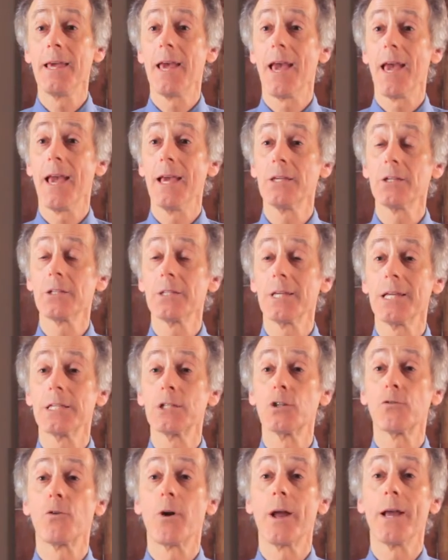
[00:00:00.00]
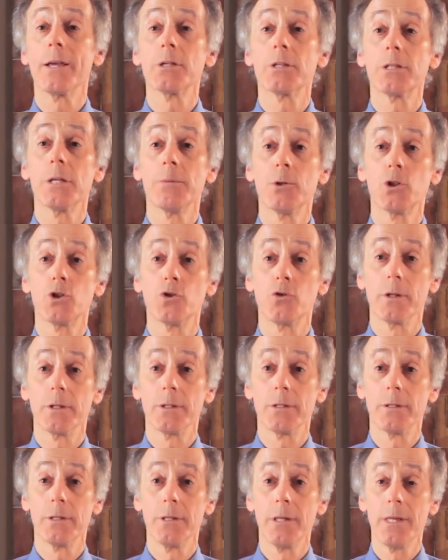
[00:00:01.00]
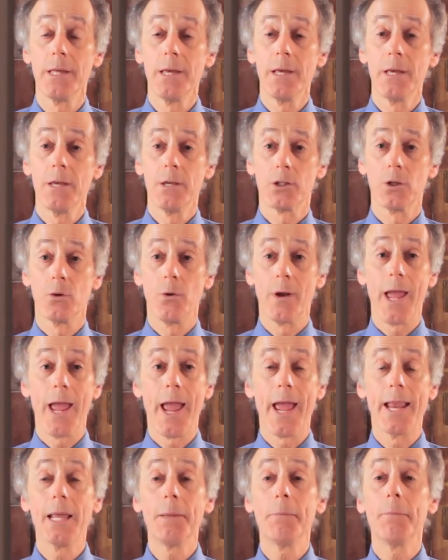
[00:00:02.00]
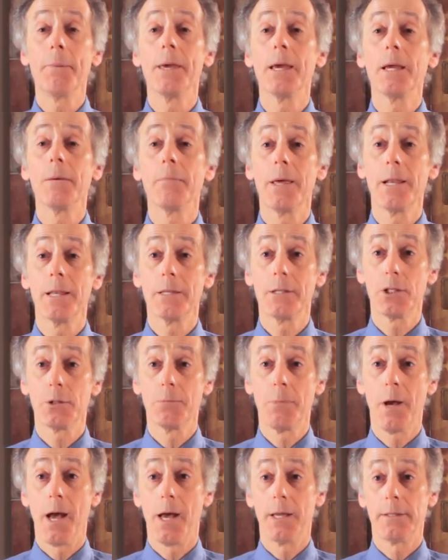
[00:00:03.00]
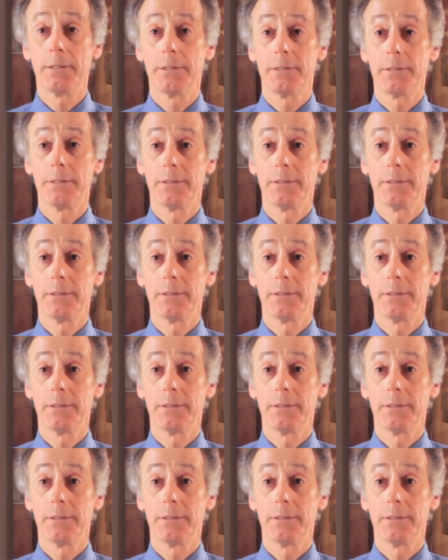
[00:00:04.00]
A stands for asymmetry. So any pigmented spot